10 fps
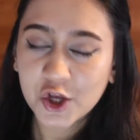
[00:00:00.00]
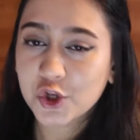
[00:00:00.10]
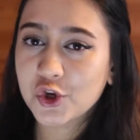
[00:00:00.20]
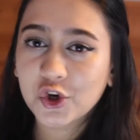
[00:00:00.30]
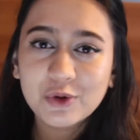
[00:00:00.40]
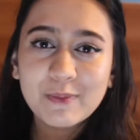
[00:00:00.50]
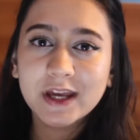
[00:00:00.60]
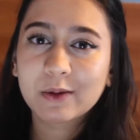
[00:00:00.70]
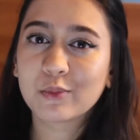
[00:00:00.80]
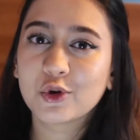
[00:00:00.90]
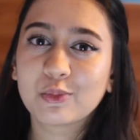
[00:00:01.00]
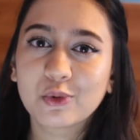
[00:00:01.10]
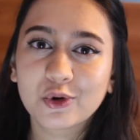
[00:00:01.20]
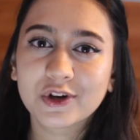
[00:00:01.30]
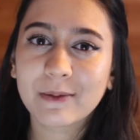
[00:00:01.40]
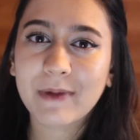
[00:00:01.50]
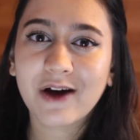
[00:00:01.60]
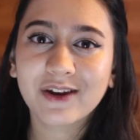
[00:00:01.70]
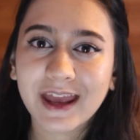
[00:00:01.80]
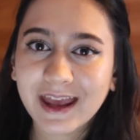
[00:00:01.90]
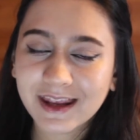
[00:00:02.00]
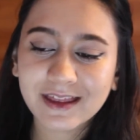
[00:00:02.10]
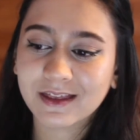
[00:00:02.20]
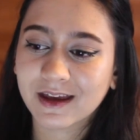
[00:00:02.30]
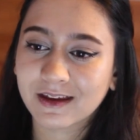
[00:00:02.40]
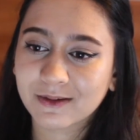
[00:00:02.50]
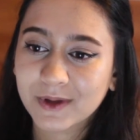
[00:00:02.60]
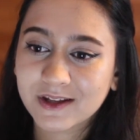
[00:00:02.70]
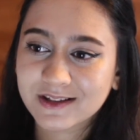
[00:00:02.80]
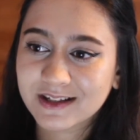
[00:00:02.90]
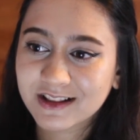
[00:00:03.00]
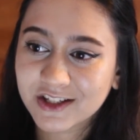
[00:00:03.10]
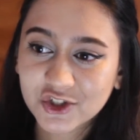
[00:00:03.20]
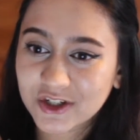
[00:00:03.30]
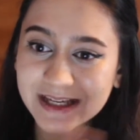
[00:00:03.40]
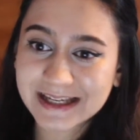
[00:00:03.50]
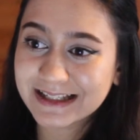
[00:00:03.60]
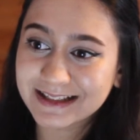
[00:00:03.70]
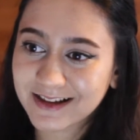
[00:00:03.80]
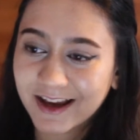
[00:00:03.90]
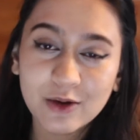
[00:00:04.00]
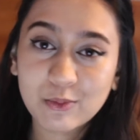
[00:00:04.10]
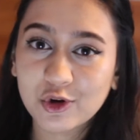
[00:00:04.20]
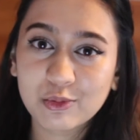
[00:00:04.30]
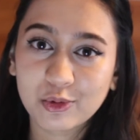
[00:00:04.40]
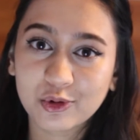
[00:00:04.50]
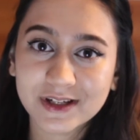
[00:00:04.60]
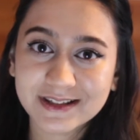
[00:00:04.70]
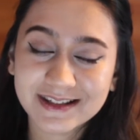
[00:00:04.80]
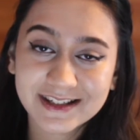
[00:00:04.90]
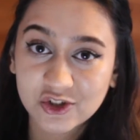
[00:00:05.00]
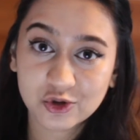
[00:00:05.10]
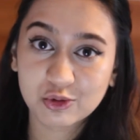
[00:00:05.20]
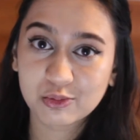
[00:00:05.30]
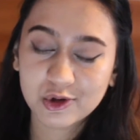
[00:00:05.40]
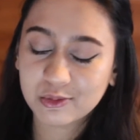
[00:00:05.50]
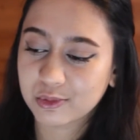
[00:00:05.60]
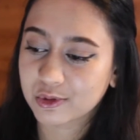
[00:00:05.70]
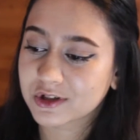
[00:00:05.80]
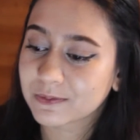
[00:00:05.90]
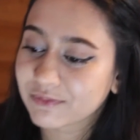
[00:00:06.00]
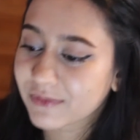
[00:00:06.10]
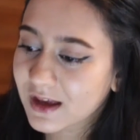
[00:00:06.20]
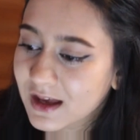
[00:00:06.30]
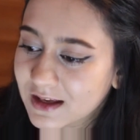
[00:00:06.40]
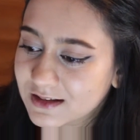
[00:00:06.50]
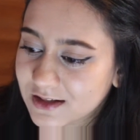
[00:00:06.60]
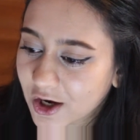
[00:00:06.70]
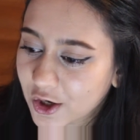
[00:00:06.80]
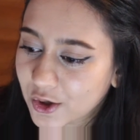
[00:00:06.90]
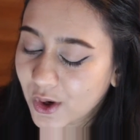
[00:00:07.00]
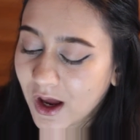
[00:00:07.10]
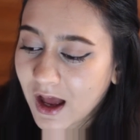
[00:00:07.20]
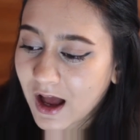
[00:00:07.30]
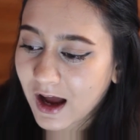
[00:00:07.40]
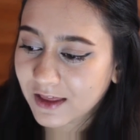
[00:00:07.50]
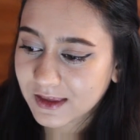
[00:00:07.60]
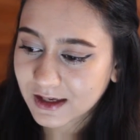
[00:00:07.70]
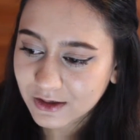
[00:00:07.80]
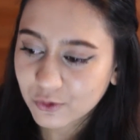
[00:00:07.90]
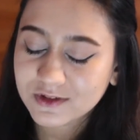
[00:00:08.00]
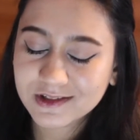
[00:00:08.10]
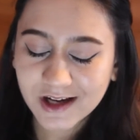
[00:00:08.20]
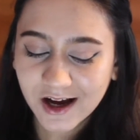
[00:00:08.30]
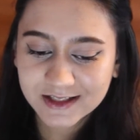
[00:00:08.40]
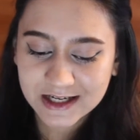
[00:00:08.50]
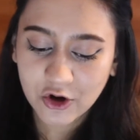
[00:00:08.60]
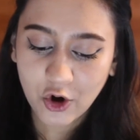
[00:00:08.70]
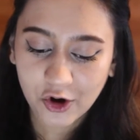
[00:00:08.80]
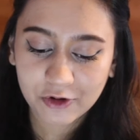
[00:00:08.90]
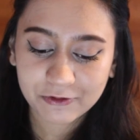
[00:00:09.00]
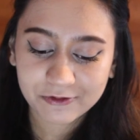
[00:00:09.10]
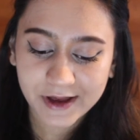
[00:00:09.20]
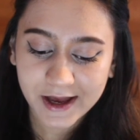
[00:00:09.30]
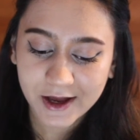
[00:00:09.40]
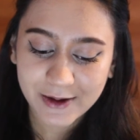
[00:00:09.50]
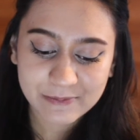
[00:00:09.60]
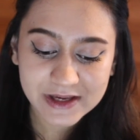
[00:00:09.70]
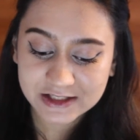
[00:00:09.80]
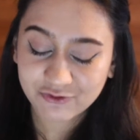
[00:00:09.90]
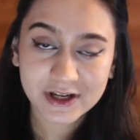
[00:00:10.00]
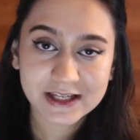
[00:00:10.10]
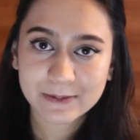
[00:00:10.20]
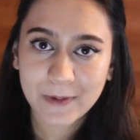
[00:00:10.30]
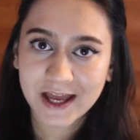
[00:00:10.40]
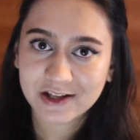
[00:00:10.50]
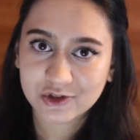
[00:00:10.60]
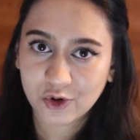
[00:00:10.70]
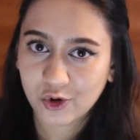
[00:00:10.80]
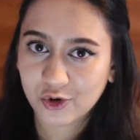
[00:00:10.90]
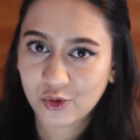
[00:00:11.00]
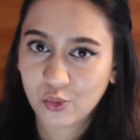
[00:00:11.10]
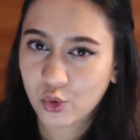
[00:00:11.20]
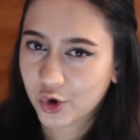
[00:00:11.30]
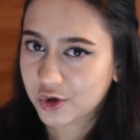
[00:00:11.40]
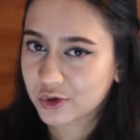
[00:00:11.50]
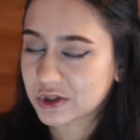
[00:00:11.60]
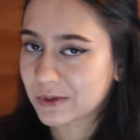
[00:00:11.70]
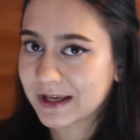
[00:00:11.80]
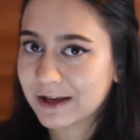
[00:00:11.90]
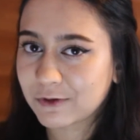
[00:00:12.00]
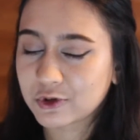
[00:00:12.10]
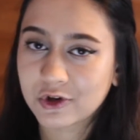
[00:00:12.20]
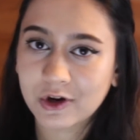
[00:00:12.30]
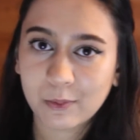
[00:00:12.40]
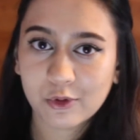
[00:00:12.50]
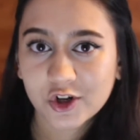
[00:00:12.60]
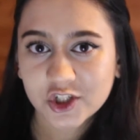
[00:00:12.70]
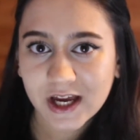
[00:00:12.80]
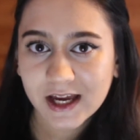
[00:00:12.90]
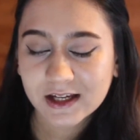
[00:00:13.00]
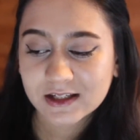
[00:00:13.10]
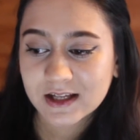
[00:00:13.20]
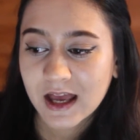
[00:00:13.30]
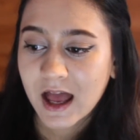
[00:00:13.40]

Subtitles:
you could make a mood board about anything because it literally is like a mood board. It's a digital mood board. So I think starting off, it really depends on what you're doing. If you're doing a project